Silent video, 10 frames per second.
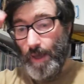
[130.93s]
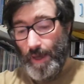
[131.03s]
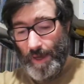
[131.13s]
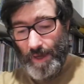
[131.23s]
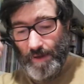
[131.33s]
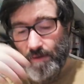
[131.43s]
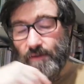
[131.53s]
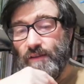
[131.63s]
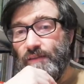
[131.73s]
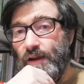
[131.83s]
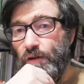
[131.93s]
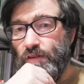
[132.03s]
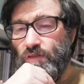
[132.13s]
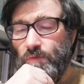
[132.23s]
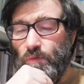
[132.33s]
And the
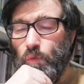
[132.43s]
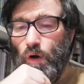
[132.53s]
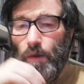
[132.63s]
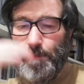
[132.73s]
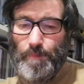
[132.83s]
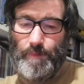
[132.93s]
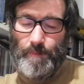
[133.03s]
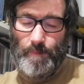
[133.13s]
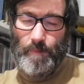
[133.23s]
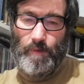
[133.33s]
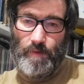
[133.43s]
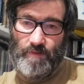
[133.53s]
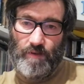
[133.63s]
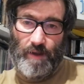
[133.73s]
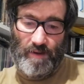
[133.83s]
direct swap
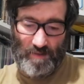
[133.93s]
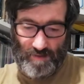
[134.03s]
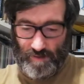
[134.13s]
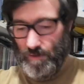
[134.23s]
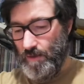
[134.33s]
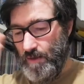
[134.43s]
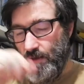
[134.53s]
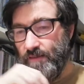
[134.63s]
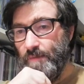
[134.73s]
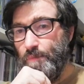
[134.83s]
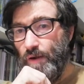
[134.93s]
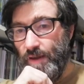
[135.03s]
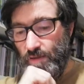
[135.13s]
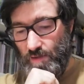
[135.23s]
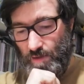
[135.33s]
slash
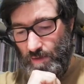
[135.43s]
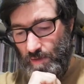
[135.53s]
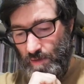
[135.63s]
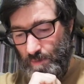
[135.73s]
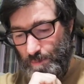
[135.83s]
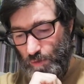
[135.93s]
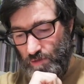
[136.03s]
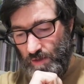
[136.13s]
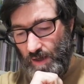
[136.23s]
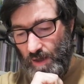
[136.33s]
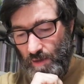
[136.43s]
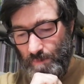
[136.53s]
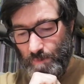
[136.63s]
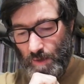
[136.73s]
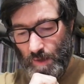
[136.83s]
surprise postcard
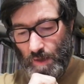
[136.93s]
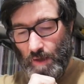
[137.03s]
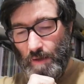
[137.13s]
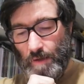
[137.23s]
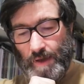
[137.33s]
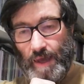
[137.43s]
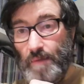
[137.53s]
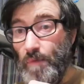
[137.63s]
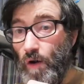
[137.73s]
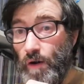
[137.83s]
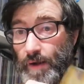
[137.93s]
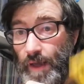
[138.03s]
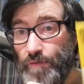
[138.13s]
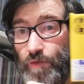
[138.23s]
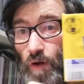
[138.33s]
came on
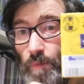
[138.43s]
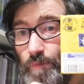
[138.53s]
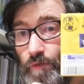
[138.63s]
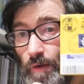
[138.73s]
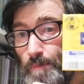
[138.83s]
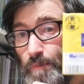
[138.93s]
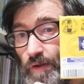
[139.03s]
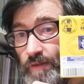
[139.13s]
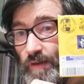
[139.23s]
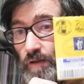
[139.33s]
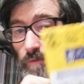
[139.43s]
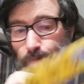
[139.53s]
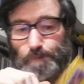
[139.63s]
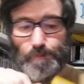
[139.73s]
envelope from Brazil.